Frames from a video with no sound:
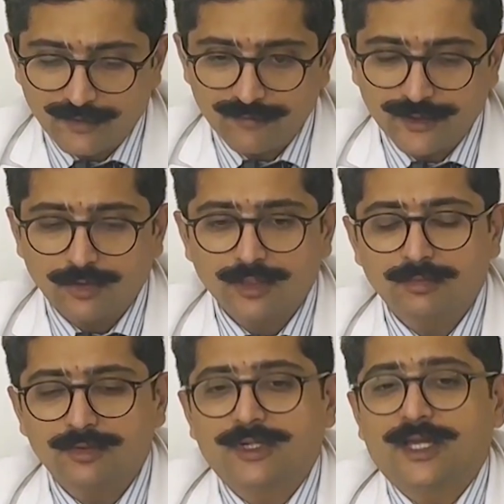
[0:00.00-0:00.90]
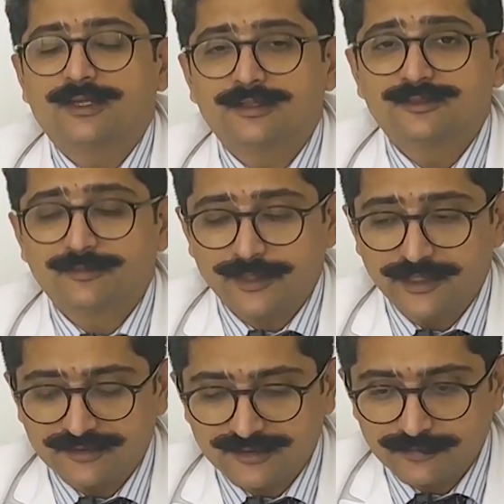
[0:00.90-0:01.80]
when we talk about ankle
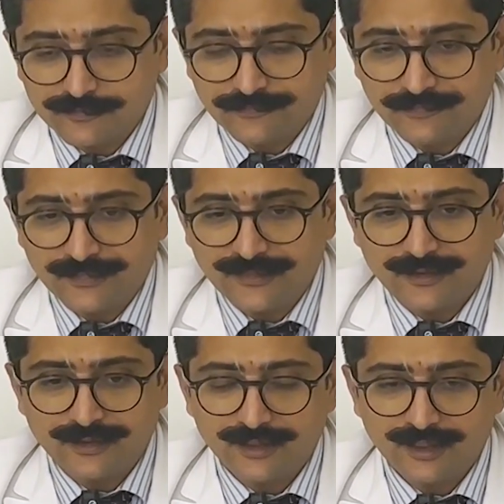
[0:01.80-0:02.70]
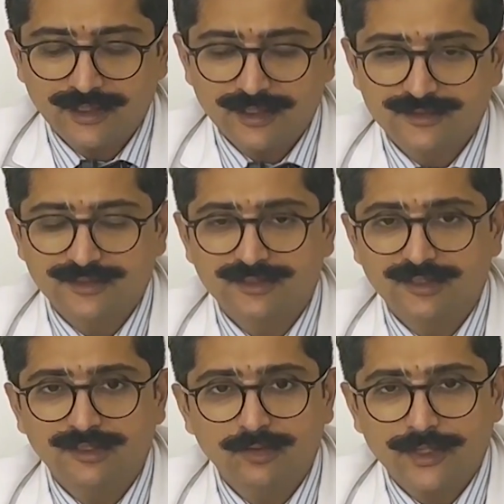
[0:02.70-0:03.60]
sprains, there are
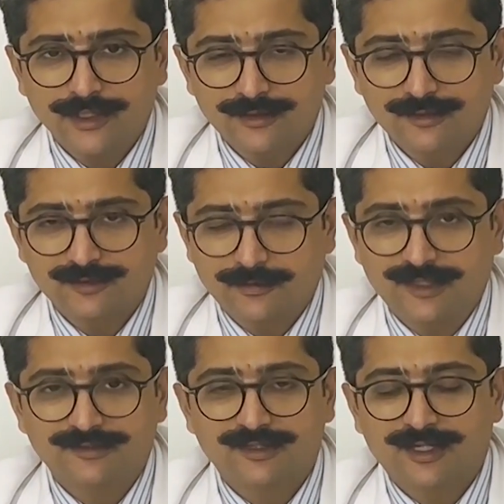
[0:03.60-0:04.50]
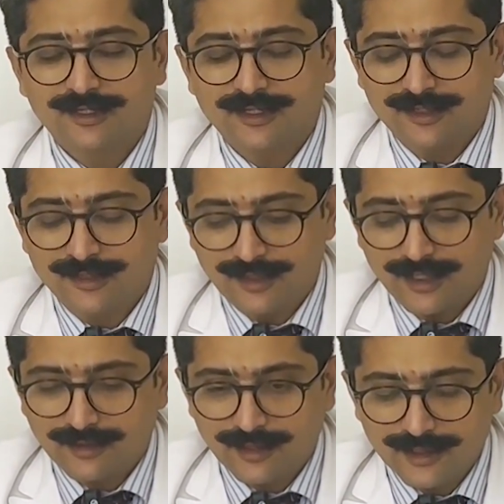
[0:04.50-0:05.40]
essentially low ankle sprains like a
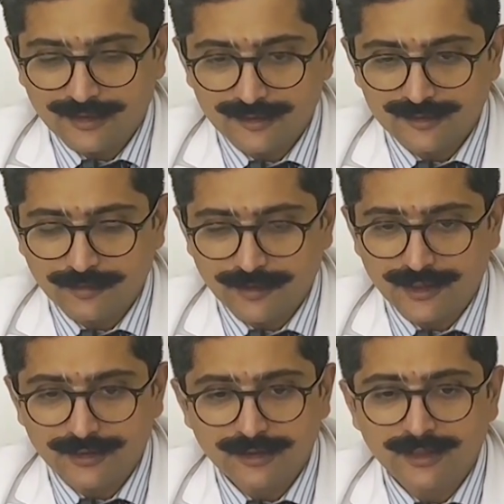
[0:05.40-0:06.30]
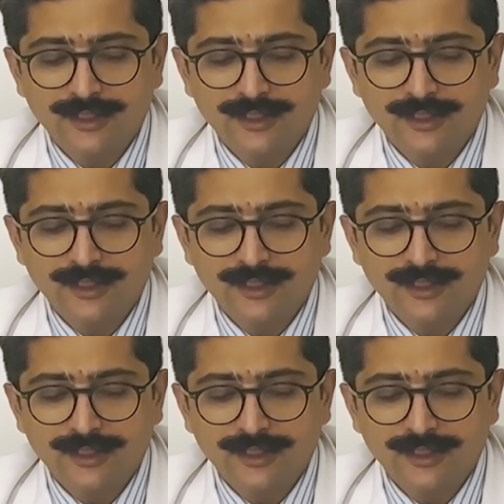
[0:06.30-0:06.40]
lateral ankle sprain